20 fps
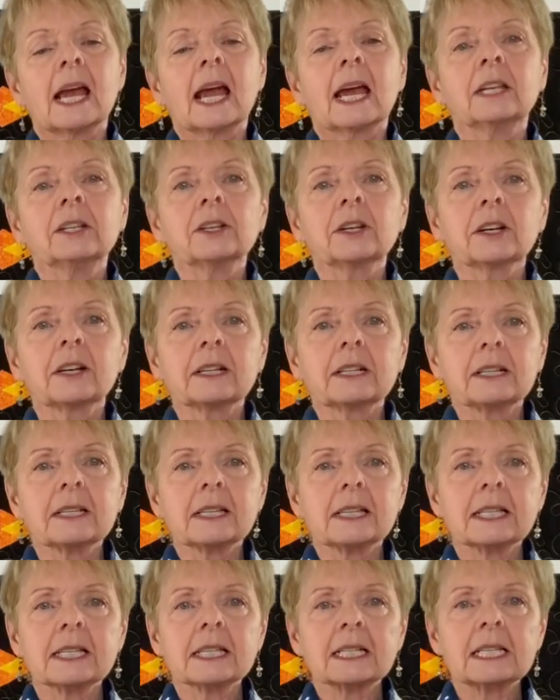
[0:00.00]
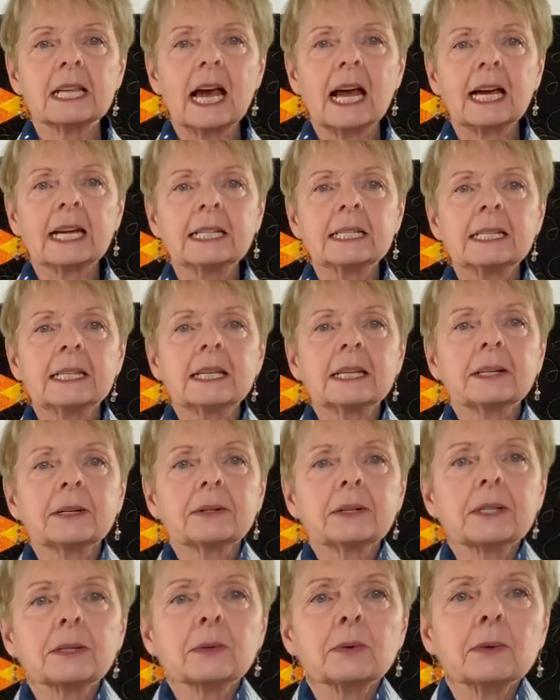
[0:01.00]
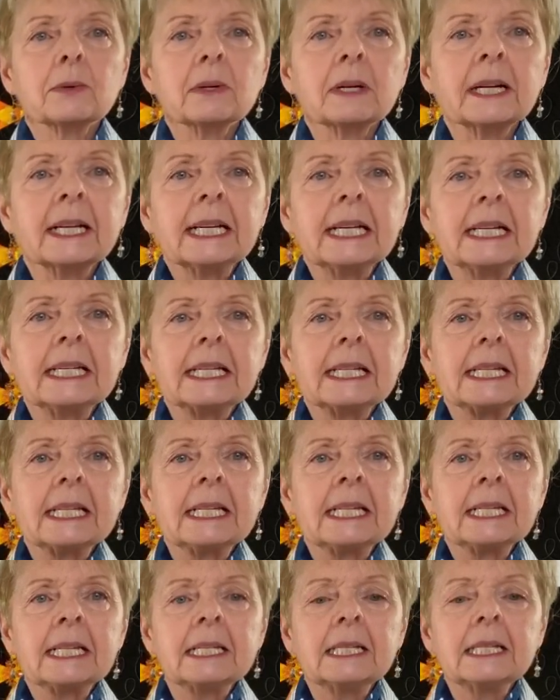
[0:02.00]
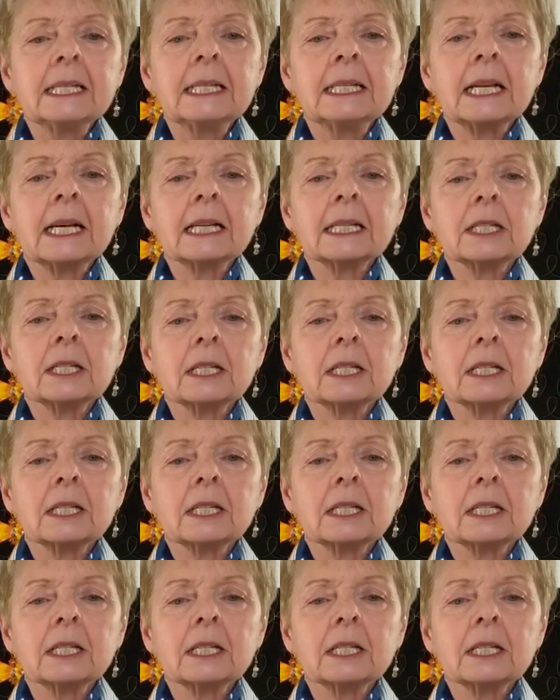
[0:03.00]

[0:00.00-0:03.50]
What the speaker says: and you're going to slide those right in